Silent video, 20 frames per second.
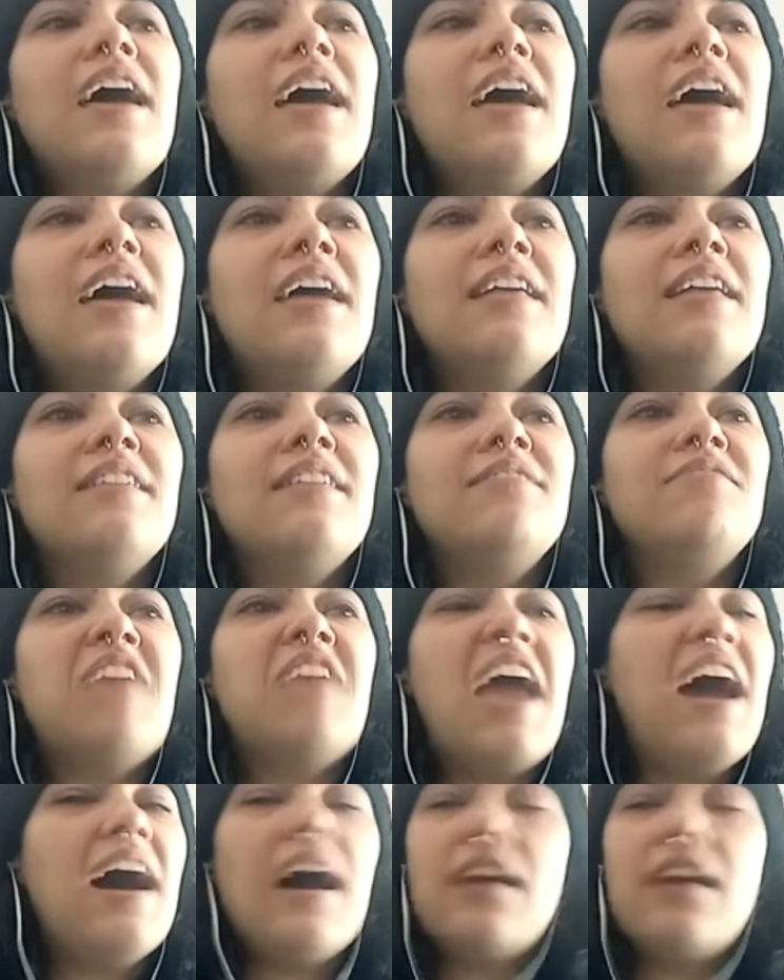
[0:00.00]
And
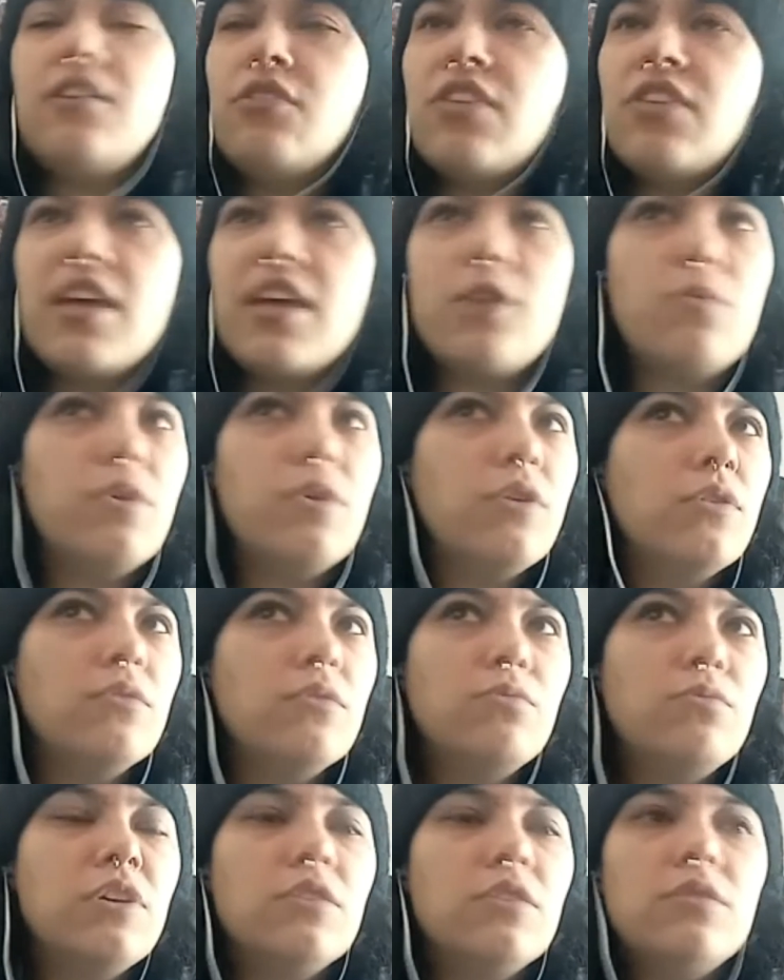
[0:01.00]
I don't think
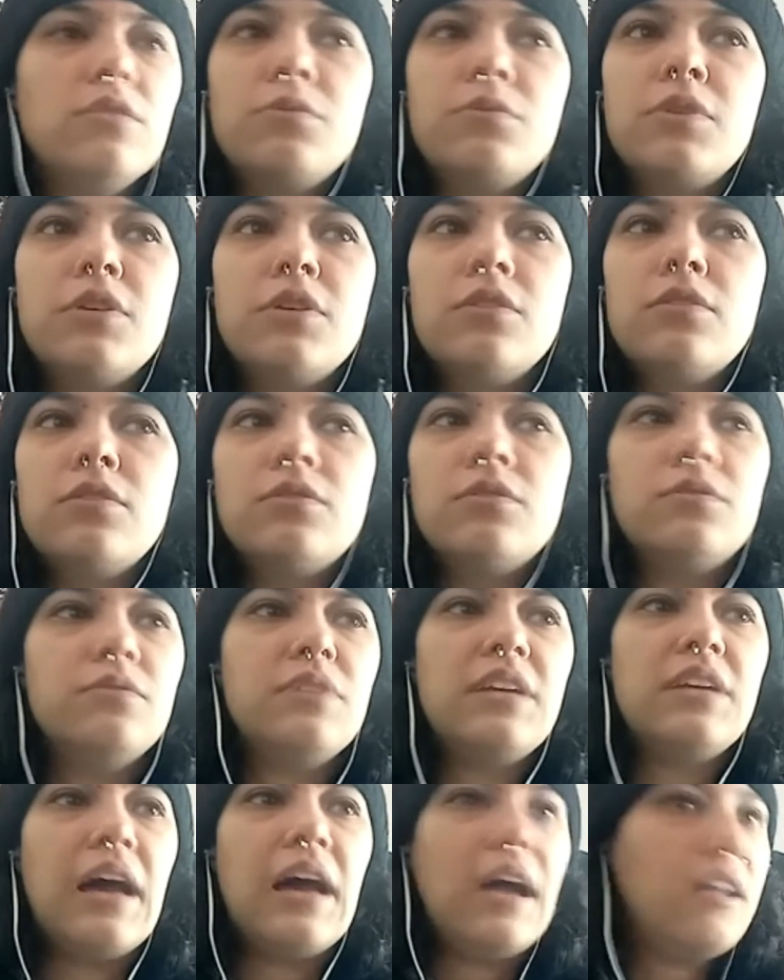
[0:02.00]

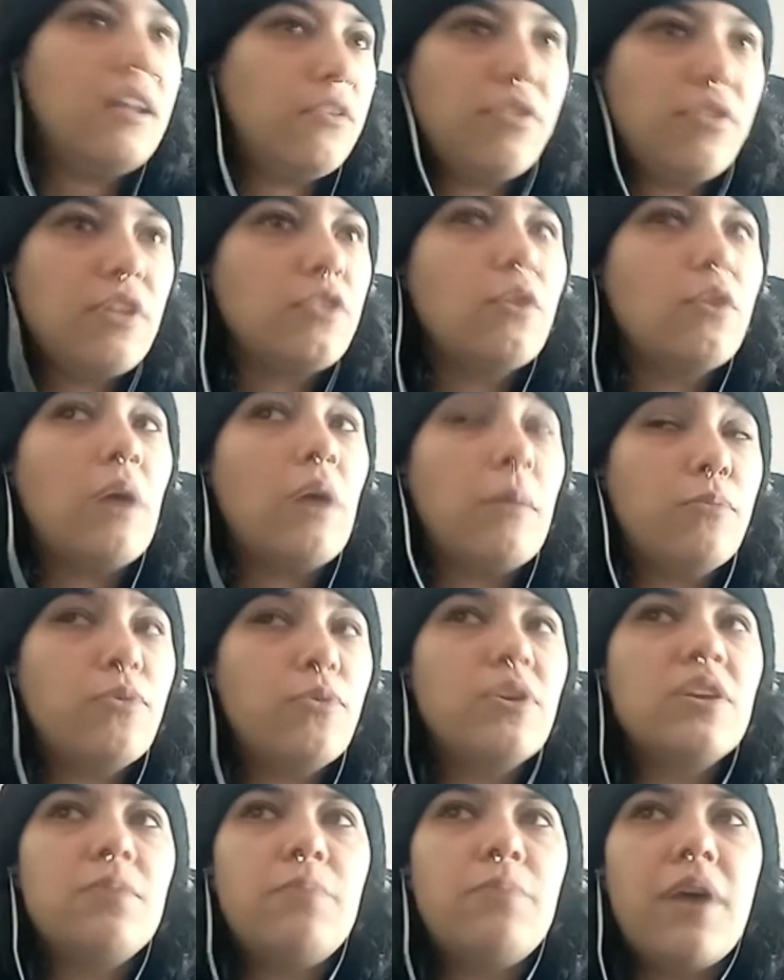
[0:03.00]
I'm
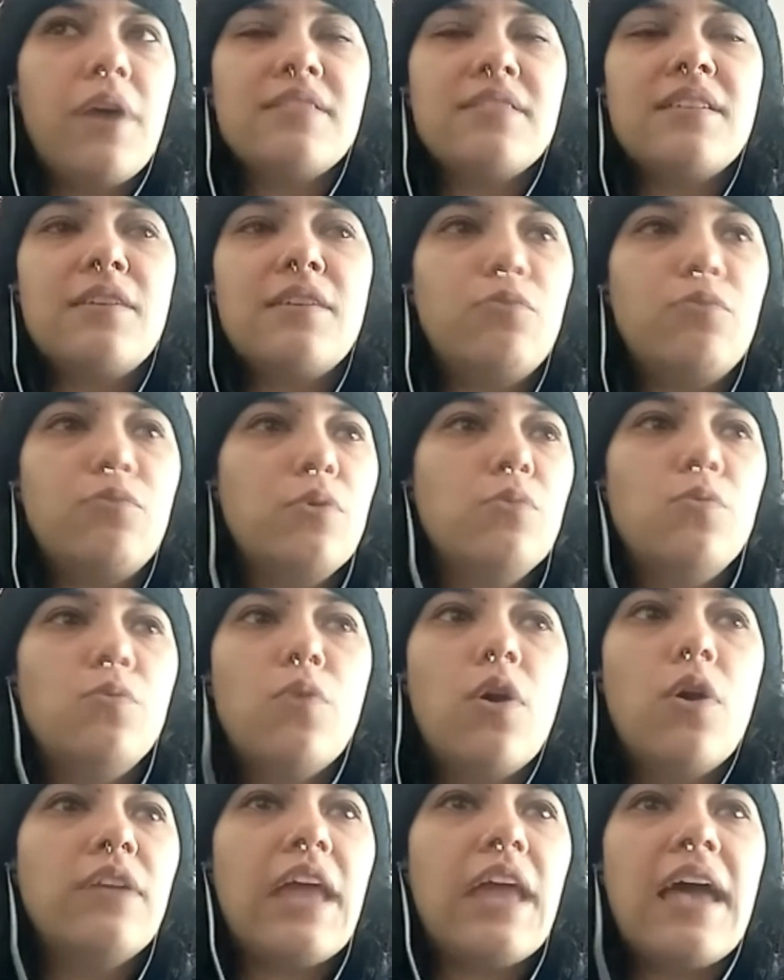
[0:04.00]
pretty positive we
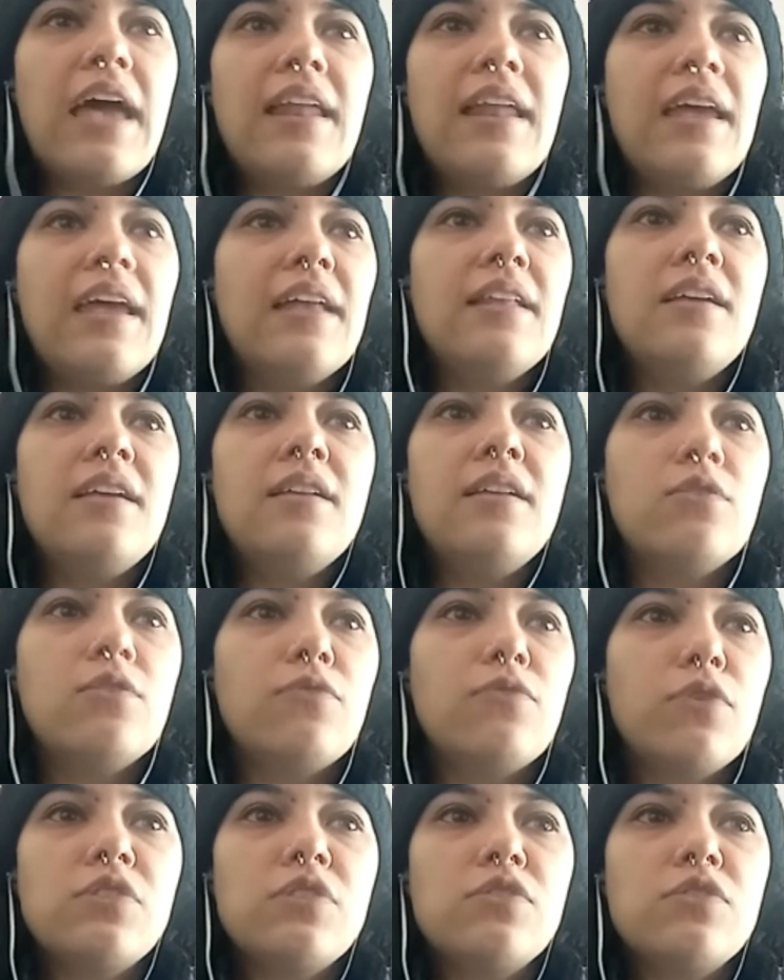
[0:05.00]
won't add any
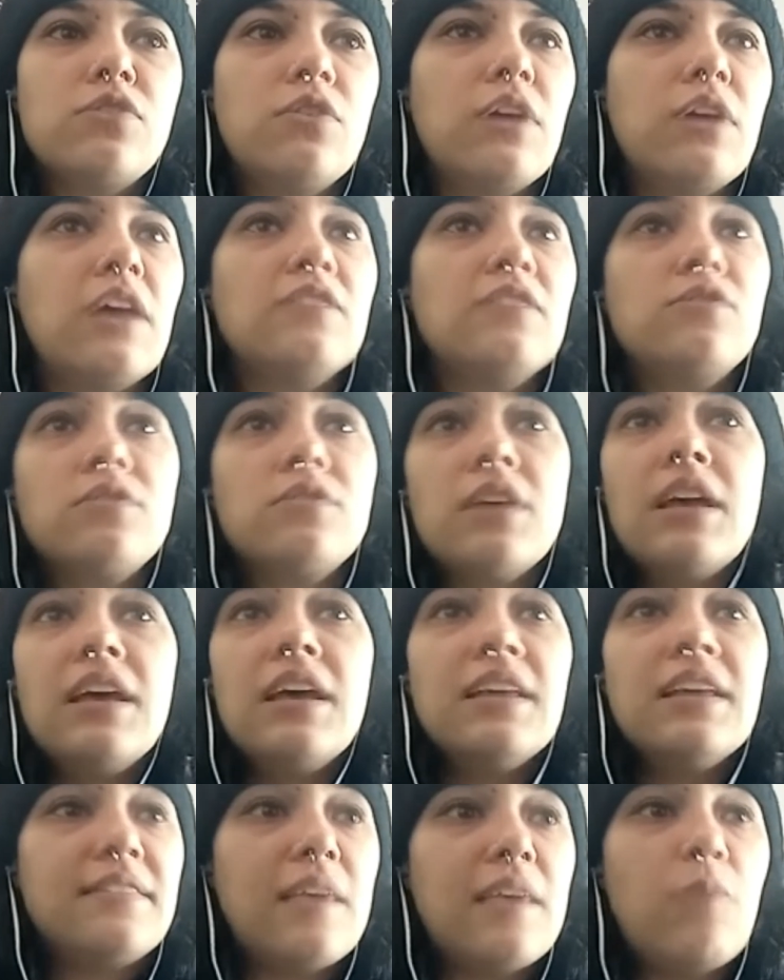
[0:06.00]
Nervosa song, as
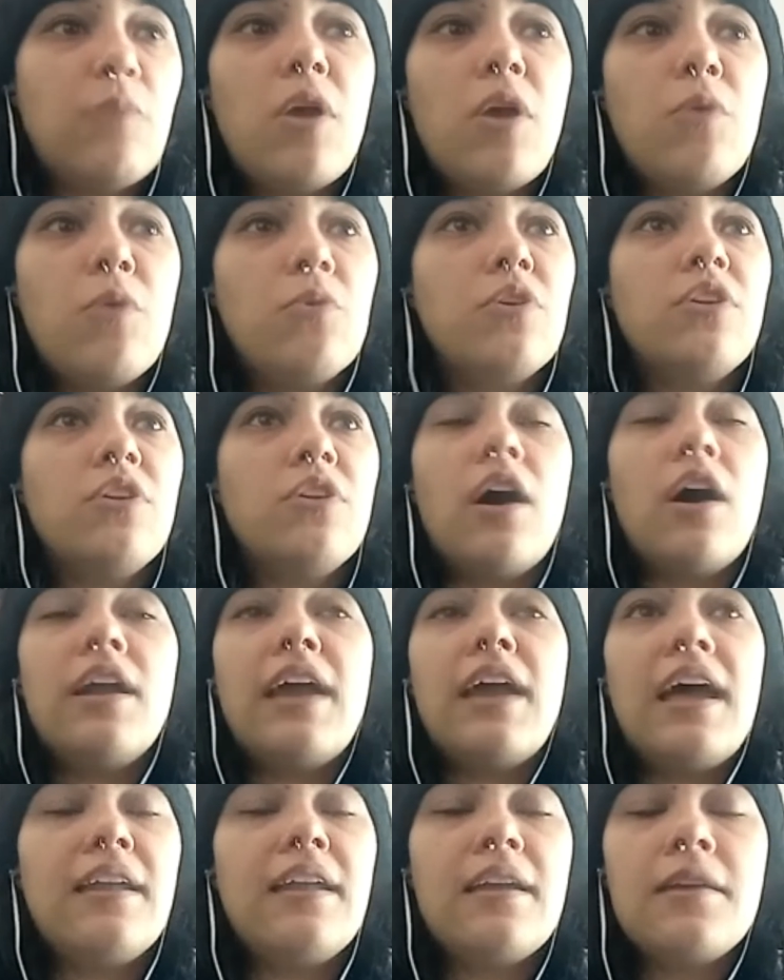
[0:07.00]
same way we're
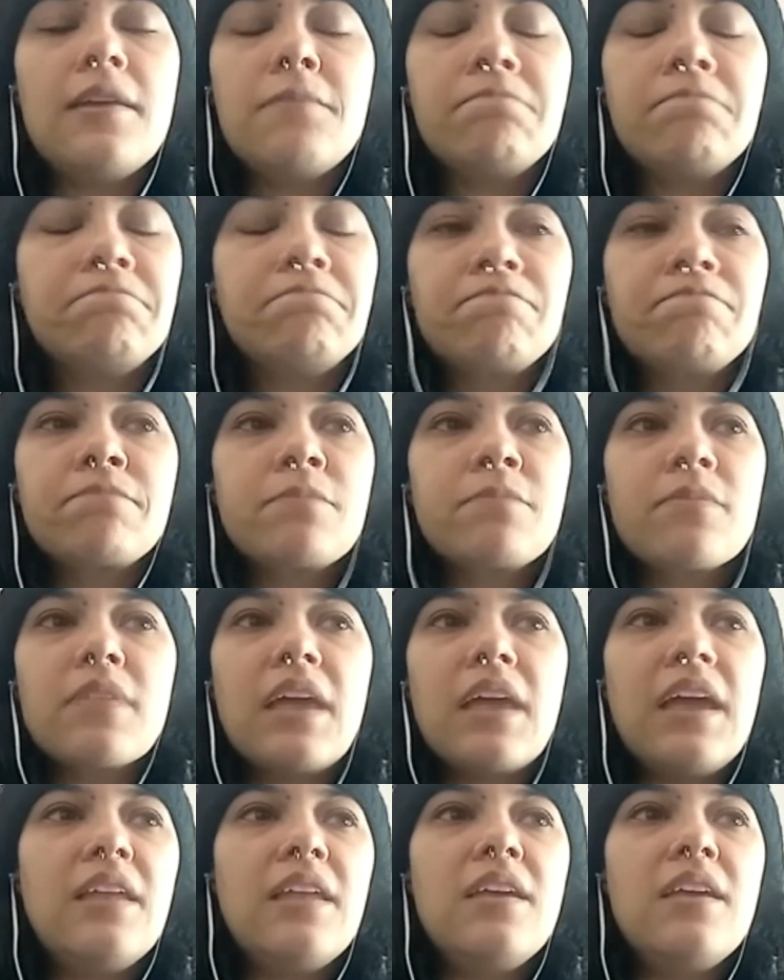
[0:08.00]
not adding
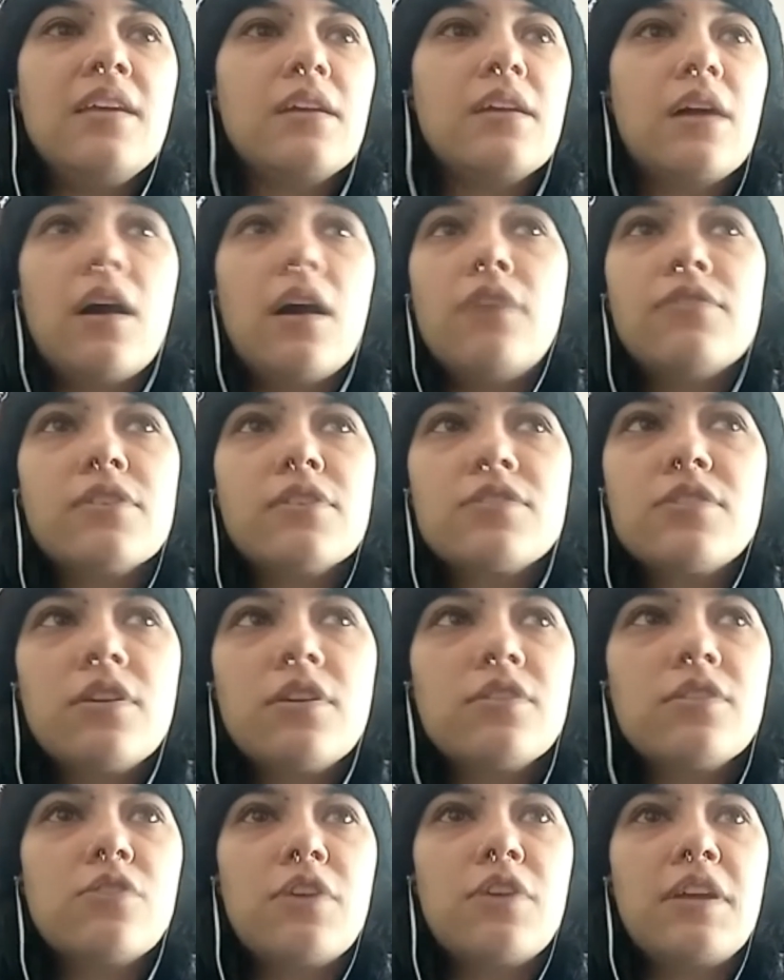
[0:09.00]
any cover
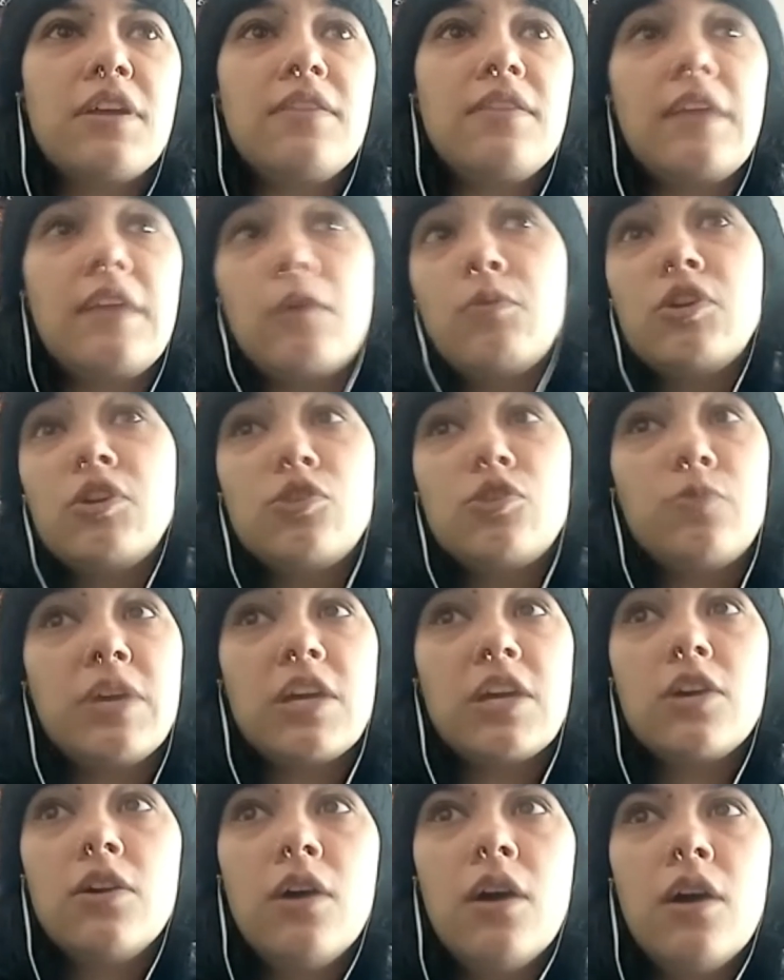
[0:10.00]
songs or anything, which we
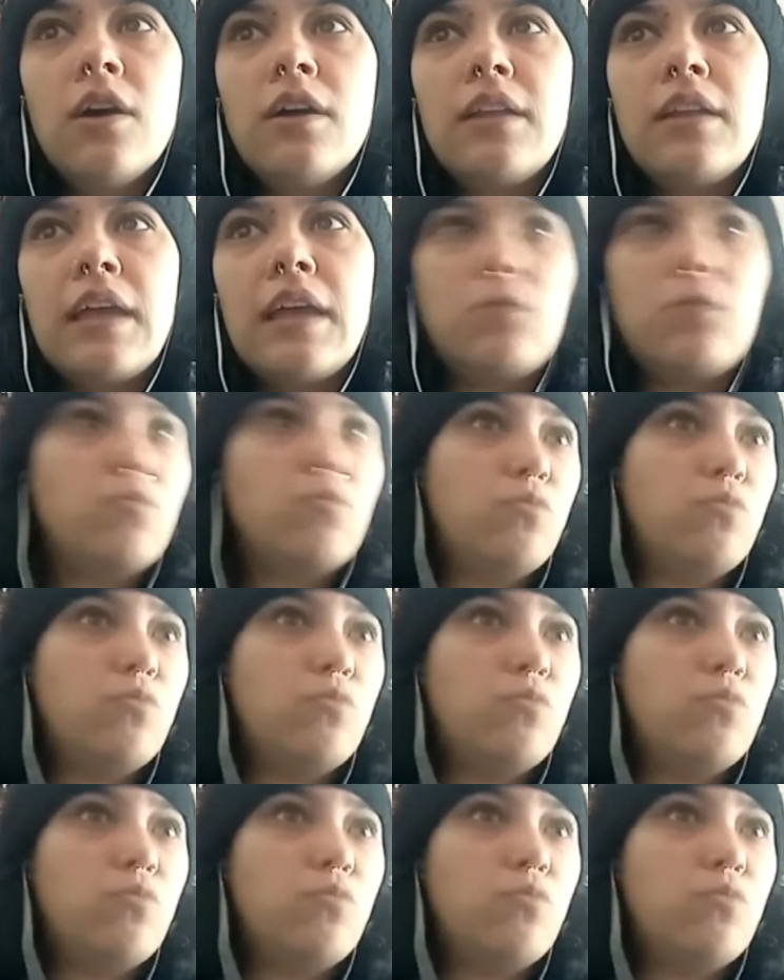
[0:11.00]
could, and